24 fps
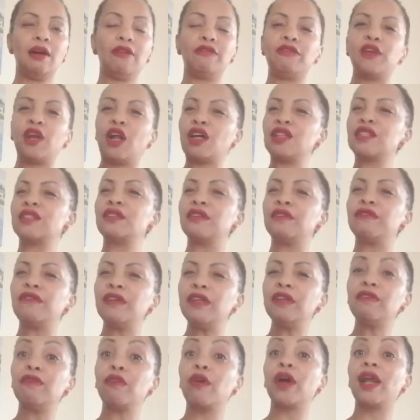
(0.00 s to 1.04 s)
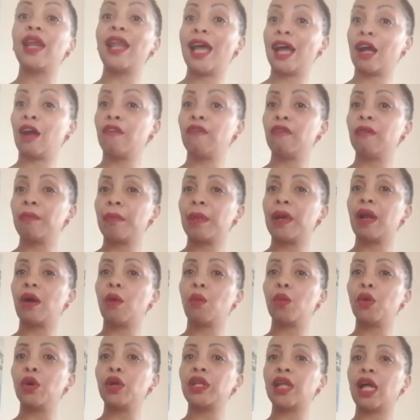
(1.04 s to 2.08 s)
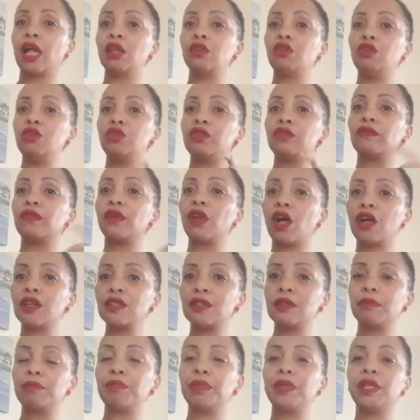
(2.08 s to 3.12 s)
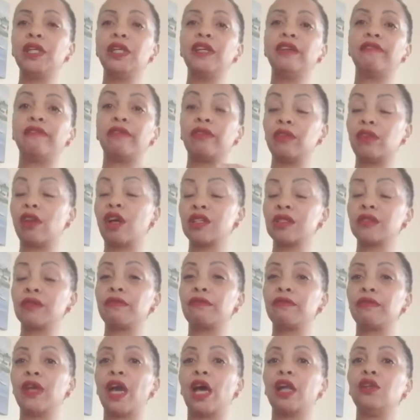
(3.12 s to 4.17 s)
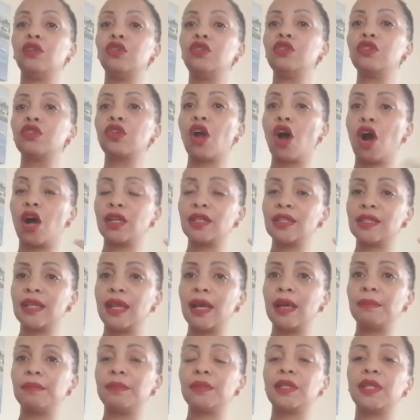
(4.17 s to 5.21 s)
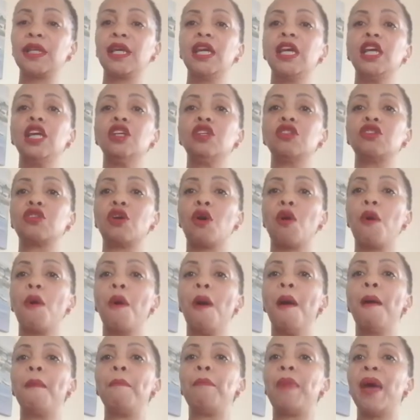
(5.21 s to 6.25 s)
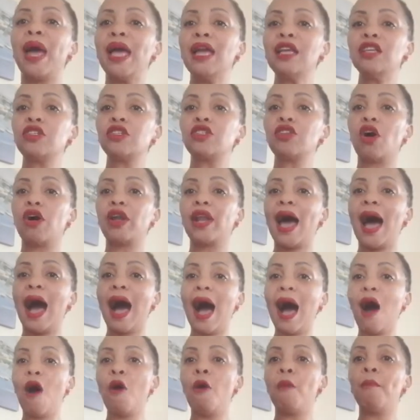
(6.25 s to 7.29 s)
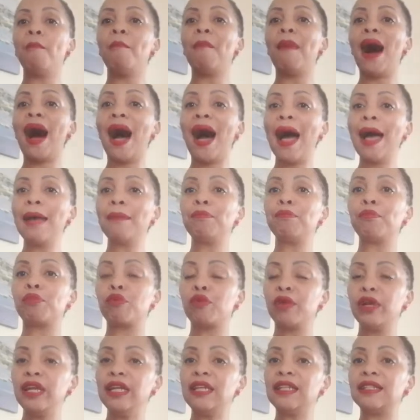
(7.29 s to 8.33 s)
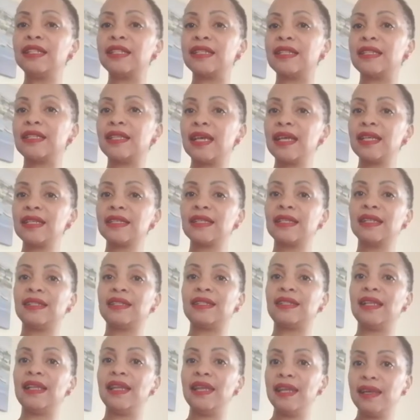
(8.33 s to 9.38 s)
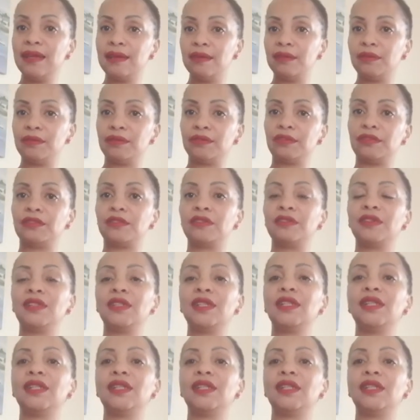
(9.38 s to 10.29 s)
philosophy, for a lack of a better word. I'll use philosophy, I'll use concept. So based on how my predecessors live,